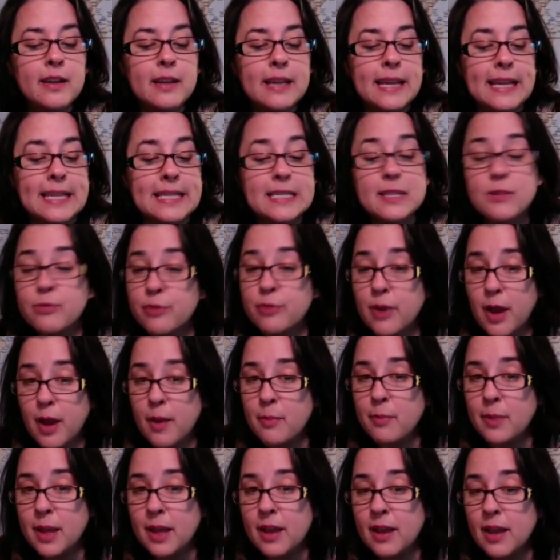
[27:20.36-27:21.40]
It's
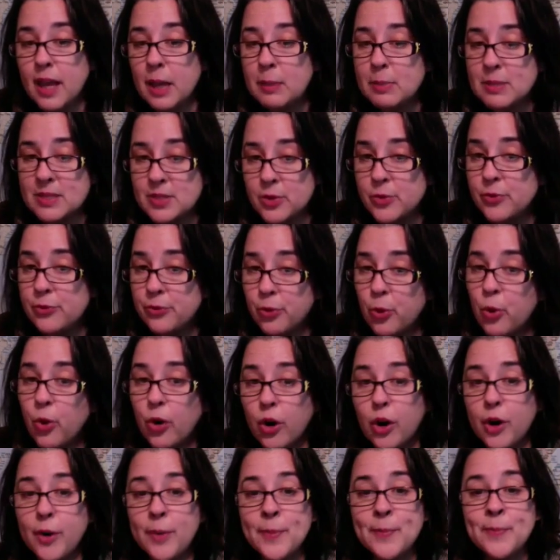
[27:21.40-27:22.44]
from episode
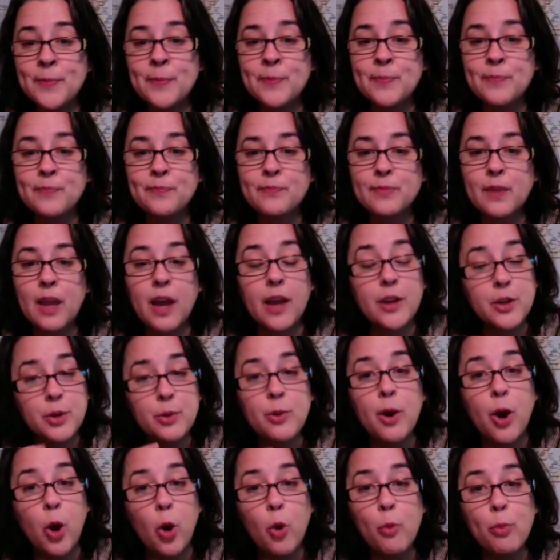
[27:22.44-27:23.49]
4, A New
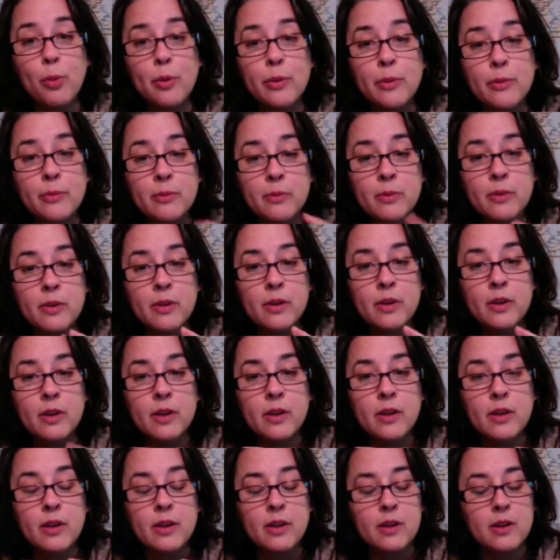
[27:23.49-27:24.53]
Hope.
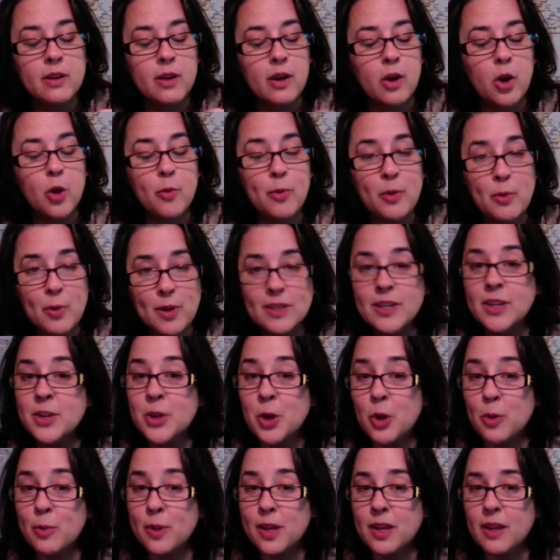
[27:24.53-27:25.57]
Obi-Wan
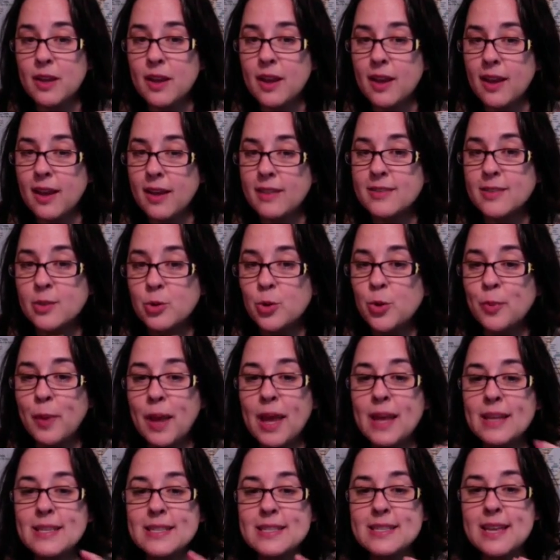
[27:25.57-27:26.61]
Kenobi, as an old
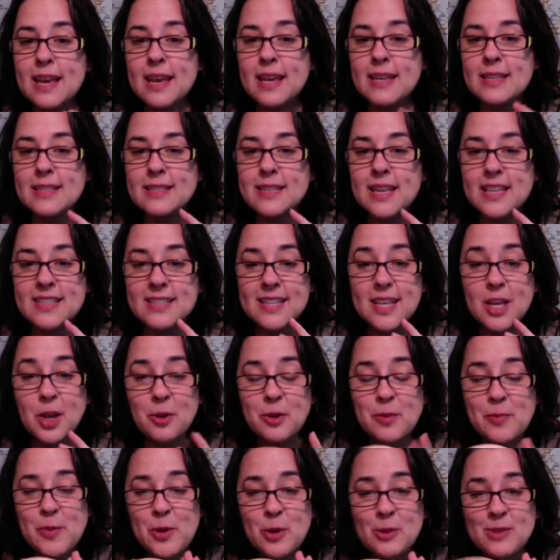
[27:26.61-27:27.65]
man, says as they go to
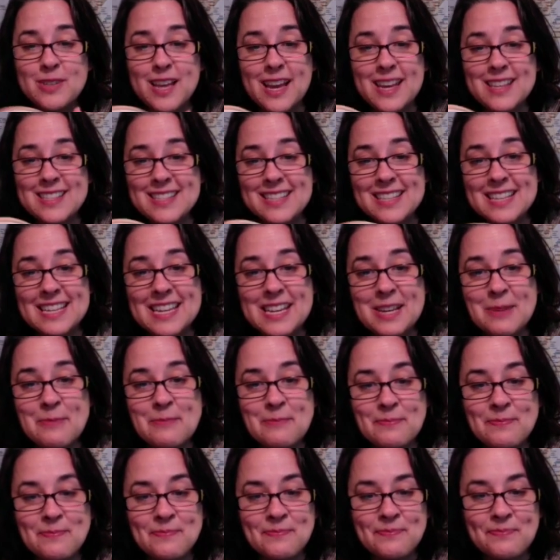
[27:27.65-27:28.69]
Mos Eisley,
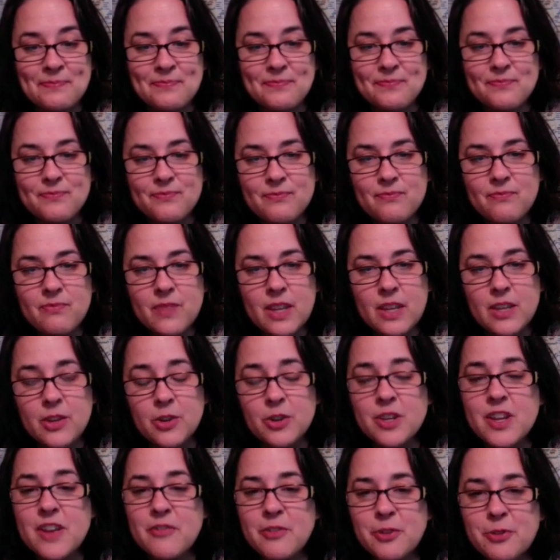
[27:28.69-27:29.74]
"You'll
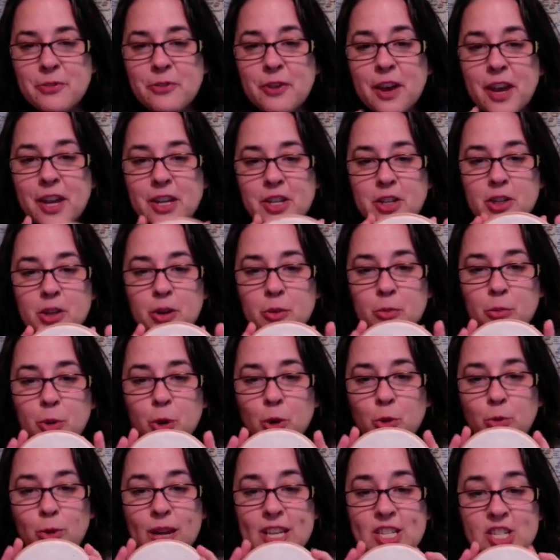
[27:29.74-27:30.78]
never find a more
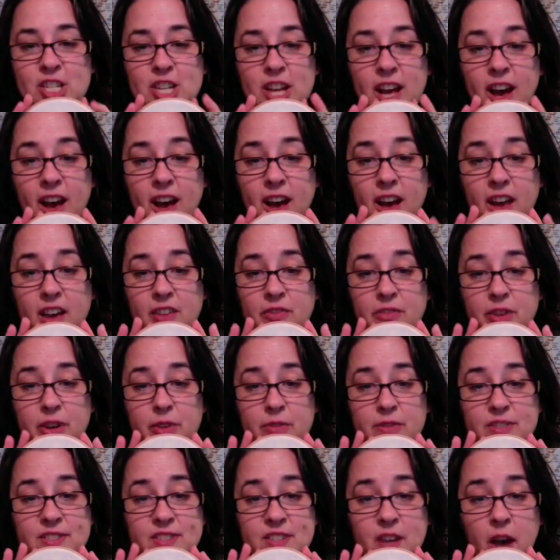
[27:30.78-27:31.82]
wretched hive of
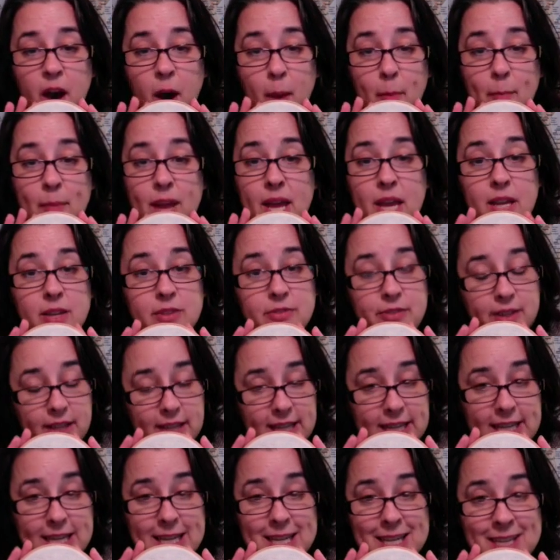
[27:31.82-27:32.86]
scum and
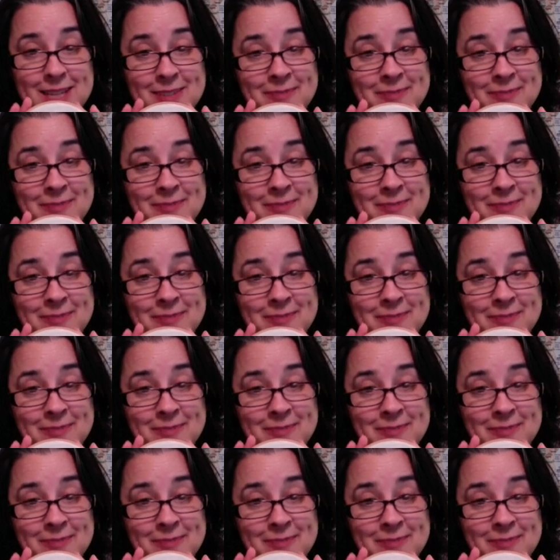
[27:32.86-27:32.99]
villainy."